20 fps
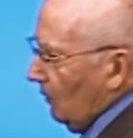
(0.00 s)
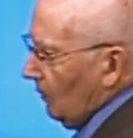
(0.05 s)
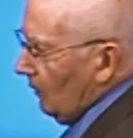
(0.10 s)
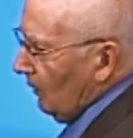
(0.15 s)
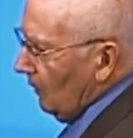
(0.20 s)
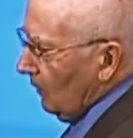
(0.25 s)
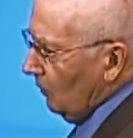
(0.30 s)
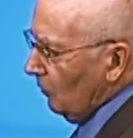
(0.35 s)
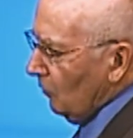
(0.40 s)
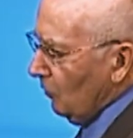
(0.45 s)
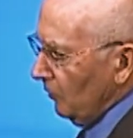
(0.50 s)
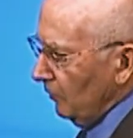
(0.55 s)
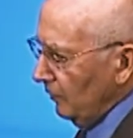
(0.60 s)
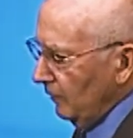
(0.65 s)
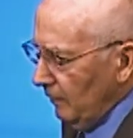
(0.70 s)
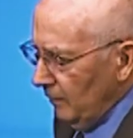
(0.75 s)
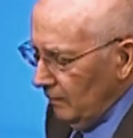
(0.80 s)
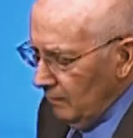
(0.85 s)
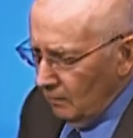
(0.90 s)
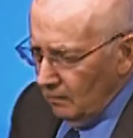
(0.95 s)
or
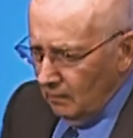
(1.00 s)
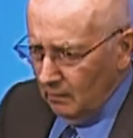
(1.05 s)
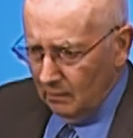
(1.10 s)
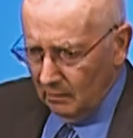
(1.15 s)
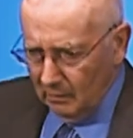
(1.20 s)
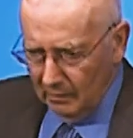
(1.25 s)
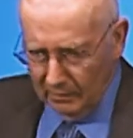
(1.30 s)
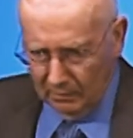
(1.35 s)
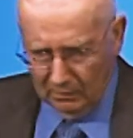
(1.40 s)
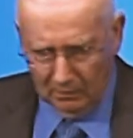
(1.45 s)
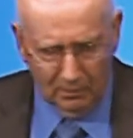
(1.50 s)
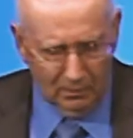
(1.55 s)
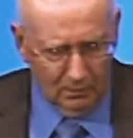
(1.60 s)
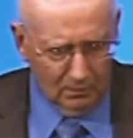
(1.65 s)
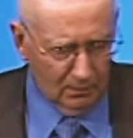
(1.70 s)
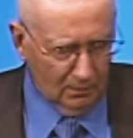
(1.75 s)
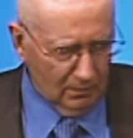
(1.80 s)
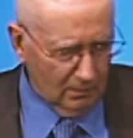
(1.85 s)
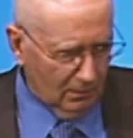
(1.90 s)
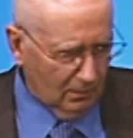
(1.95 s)
in
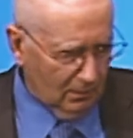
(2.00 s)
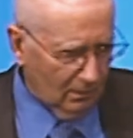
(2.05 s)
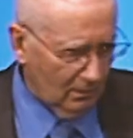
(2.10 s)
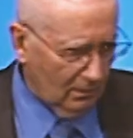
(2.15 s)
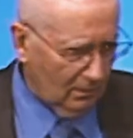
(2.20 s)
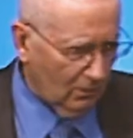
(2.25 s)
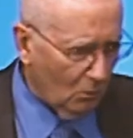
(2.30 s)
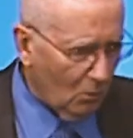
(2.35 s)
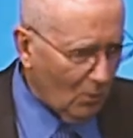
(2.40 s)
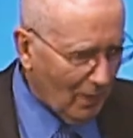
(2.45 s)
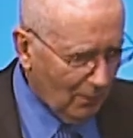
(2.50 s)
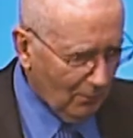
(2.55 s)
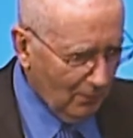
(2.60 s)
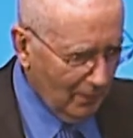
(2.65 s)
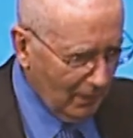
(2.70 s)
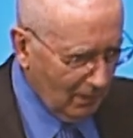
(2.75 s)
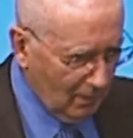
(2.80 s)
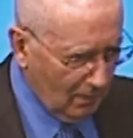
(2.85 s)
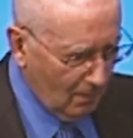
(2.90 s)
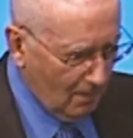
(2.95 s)
the way
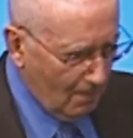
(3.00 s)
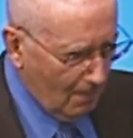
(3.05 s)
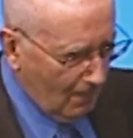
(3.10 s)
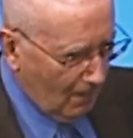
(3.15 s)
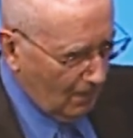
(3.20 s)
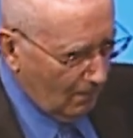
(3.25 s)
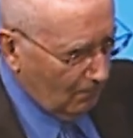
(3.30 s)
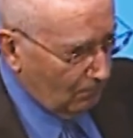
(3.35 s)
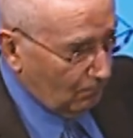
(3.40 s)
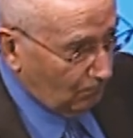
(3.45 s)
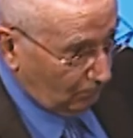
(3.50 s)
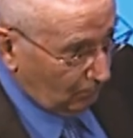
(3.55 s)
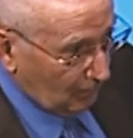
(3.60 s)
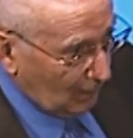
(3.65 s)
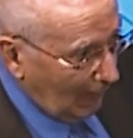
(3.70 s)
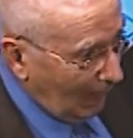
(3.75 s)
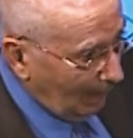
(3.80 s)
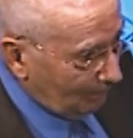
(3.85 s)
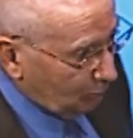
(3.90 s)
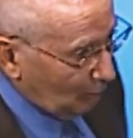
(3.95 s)
we
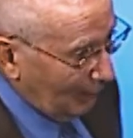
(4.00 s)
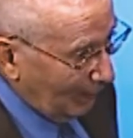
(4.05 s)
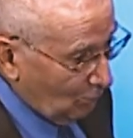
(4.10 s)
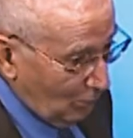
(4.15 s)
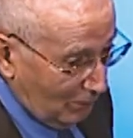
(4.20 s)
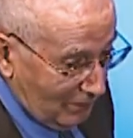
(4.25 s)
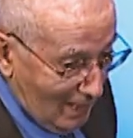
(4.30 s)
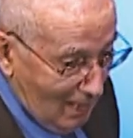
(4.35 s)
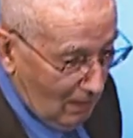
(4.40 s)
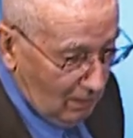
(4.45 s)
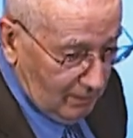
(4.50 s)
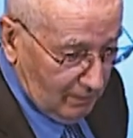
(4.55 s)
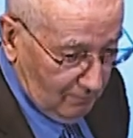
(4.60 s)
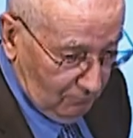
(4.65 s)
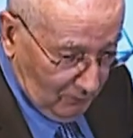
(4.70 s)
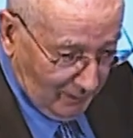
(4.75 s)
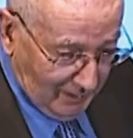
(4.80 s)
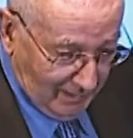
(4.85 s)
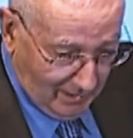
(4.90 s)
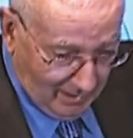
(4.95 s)
operate
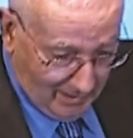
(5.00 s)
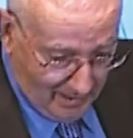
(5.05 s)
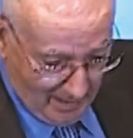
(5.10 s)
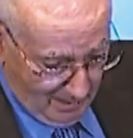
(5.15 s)
if we didn't